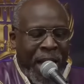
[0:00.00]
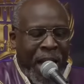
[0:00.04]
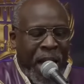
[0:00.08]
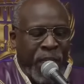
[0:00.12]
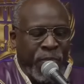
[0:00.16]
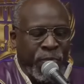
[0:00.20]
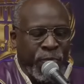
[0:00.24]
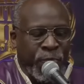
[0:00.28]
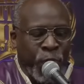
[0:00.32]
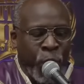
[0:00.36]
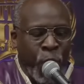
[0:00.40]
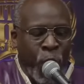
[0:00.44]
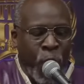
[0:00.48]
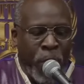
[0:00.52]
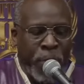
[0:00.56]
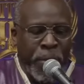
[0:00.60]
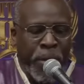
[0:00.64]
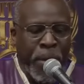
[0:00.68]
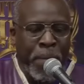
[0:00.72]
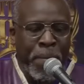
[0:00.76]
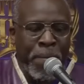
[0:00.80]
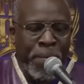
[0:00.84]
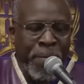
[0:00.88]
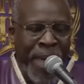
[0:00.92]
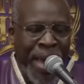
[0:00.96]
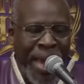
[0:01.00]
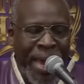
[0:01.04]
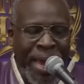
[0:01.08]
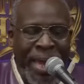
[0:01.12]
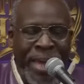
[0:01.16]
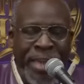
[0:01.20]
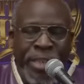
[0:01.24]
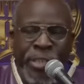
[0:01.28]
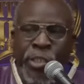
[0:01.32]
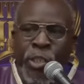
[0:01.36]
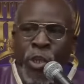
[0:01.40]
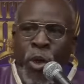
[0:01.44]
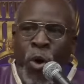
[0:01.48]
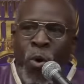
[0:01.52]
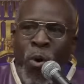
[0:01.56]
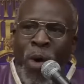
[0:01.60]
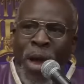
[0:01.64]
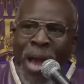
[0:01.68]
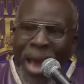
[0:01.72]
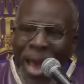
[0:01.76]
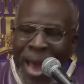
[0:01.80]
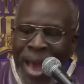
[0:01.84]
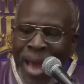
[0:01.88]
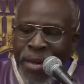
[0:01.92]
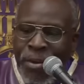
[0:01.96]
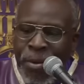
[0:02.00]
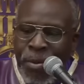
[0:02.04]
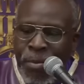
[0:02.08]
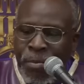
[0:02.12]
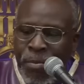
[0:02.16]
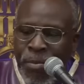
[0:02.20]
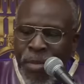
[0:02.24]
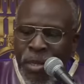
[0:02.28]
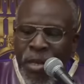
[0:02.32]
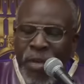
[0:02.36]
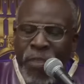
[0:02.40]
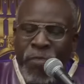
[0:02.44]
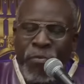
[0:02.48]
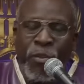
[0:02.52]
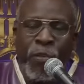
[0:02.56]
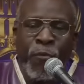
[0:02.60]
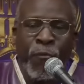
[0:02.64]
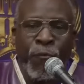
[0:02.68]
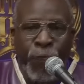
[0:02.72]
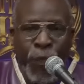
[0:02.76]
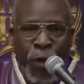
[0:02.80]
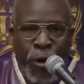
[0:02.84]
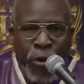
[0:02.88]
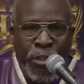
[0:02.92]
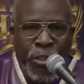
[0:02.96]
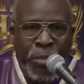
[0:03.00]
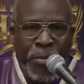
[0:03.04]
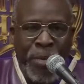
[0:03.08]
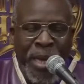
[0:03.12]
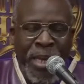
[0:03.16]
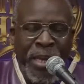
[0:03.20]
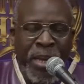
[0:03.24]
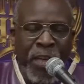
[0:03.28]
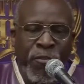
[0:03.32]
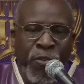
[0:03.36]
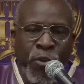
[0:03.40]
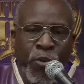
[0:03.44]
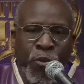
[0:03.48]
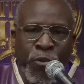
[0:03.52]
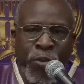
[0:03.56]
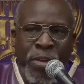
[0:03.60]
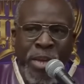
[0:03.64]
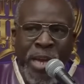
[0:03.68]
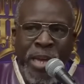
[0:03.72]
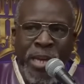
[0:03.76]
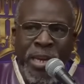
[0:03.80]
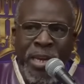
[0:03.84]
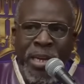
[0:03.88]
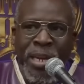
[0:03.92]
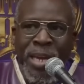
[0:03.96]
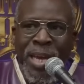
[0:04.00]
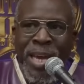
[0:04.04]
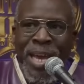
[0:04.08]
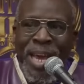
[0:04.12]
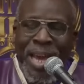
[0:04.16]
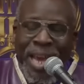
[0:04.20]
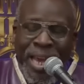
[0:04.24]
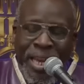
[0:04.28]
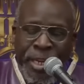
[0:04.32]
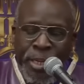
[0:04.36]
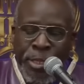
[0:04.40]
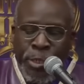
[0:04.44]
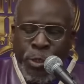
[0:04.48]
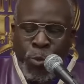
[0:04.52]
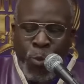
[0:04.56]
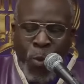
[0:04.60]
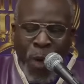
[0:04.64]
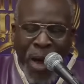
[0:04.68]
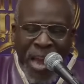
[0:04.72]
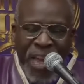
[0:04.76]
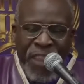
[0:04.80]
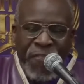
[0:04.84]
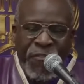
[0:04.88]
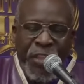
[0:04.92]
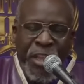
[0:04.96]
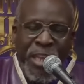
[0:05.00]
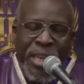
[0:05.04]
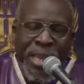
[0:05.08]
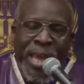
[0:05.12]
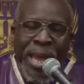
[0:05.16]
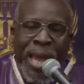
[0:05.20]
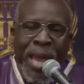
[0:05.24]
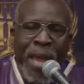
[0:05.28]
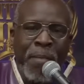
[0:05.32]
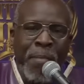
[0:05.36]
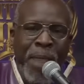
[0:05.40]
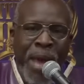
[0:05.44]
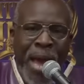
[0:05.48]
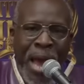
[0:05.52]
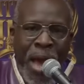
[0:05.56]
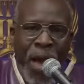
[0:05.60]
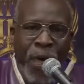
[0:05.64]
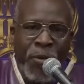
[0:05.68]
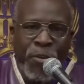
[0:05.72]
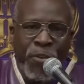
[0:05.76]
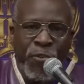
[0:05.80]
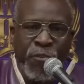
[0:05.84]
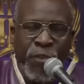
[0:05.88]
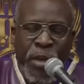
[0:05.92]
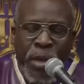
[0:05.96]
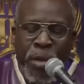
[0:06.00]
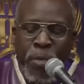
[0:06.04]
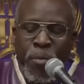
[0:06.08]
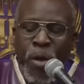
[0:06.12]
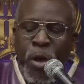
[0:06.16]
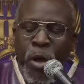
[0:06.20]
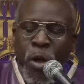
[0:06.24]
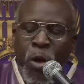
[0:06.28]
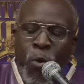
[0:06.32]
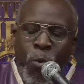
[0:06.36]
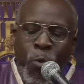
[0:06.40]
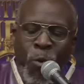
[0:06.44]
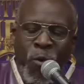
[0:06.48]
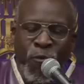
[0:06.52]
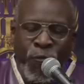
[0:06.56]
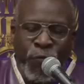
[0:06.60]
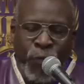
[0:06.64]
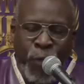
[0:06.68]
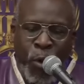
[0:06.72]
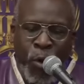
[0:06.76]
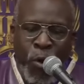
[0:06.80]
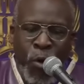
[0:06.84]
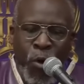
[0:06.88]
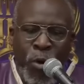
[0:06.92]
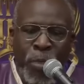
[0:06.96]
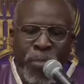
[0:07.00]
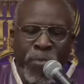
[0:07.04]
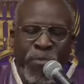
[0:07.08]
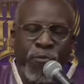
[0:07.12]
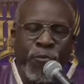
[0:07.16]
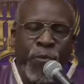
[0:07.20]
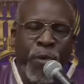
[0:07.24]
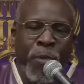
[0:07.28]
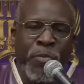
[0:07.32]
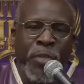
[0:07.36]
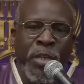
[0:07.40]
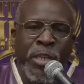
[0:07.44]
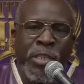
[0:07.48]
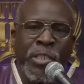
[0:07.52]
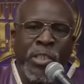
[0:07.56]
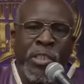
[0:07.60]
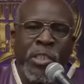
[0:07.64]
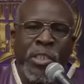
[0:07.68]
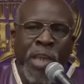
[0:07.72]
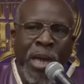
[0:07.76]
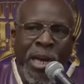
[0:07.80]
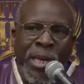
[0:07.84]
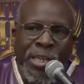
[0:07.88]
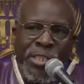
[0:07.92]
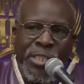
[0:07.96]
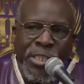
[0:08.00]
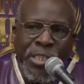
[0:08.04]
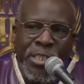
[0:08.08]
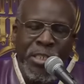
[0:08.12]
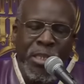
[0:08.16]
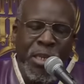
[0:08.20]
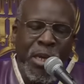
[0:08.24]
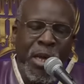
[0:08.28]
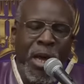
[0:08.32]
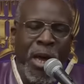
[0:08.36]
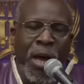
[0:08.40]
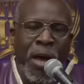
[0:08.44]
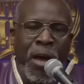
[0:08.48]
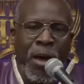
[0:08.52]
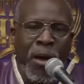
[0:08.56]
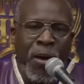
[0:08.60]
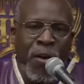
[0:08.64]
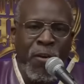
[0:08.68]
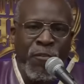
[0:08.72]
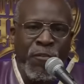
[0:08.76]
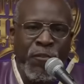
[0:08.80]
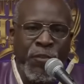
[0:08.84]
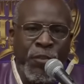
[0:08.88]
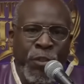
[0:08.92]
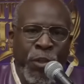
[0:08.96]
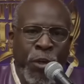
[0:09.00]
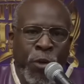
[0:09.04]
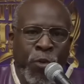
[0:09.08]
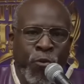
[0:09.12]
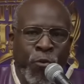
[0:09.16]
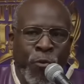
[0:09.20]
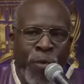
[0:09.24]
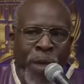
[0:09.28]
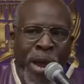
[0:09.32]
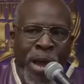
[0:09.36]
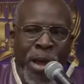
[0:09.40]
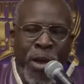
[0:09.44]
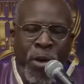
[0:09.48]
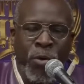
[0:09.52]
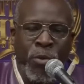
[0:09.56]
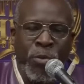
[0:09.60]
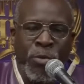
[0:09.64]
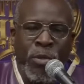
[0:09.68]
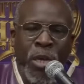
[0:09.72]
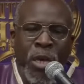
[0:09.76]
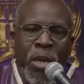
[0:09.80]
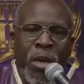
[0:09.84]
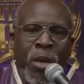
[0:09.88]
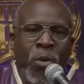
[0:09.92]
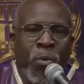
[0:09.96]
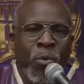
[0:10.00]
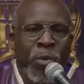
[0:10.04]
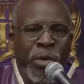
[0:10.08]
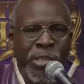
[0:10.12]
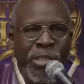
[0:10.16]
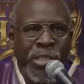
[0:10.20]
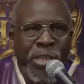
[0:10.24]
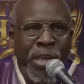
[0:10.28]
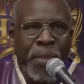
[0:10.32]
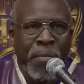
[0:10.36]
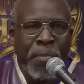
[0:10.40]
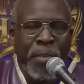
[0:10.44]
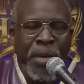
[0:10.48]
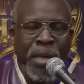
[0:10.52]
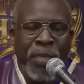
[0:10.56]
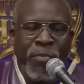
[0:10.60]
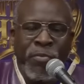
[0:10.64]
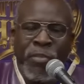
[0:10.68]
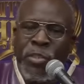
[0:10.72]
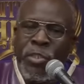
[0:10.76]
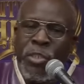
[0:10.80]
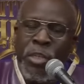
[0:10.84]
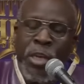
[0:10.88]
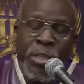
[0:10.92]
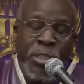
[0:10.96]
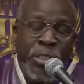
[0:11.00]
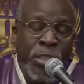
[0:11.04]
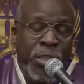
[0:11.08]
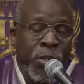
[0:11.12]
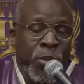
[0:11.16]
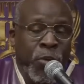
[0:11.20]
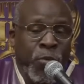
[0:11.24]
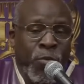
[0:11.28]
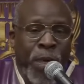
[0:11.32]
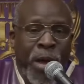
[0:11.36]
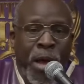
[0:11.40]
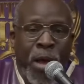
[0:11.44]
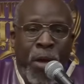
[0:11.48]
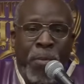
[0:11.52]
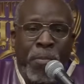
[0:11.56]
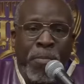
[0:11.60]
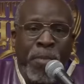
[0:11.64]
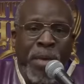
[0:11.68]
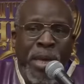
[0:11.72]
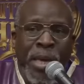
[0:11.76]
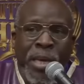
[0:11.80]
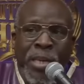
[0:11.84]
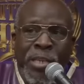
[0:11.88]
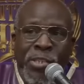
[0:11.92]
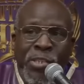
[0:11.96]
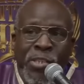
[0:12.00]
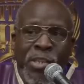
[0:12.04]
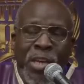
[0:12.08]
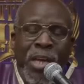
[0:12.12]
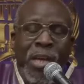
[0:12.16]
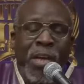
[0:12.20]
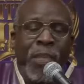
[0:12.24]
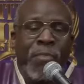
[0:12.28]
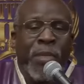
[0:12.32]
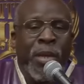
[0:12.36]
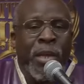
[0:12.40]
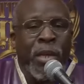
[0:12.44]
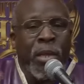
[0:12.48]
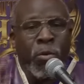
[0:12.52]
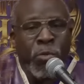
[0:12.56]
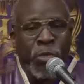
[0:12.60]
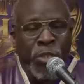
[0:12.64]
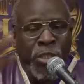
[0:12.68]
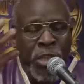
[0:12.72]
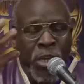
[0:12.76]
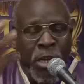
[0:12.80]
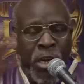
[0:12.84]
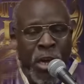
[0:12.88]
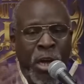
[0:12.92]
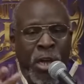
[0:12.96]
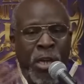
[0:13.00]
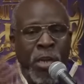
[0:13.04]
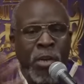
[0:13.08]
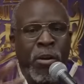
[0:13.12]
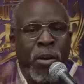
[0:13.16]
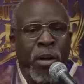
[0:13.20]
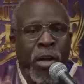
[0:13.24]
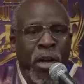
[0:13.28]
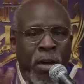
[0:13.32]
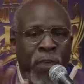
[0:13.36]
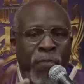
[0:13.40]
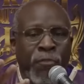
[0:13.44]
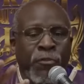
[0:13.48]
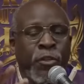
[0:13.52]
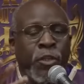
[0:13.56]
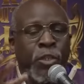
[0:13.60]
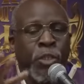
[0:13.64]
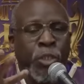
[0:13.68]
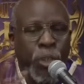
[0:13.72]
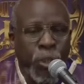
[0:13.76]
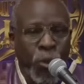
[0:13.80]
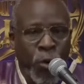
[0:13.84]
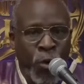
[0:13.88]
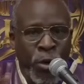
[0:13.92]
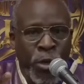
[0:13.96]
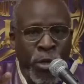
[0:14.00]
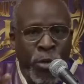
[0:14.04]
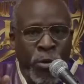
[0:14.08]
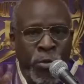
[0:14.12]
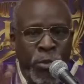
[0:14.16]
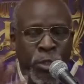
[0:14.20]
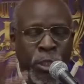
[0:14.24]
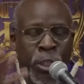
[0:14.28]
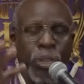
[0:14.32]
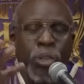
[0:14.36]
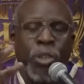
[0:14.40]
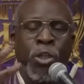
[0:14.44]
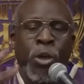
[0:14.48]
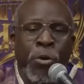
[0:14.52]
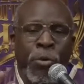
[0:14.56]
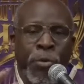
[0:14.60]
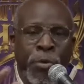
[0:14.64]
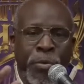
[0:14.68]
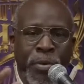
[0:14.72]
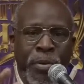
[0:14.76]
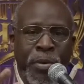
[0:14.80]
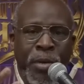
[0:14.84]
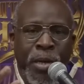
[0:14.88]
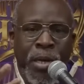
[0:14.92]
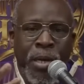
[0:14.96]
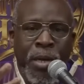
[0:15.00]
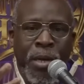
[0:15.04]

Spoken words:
God formed man. So Adam, the first man ever created, and his wife that came out of him were formed from the dust of the ground. What does that mean? The dust of the ground means that he was the color of the soil, the dirt,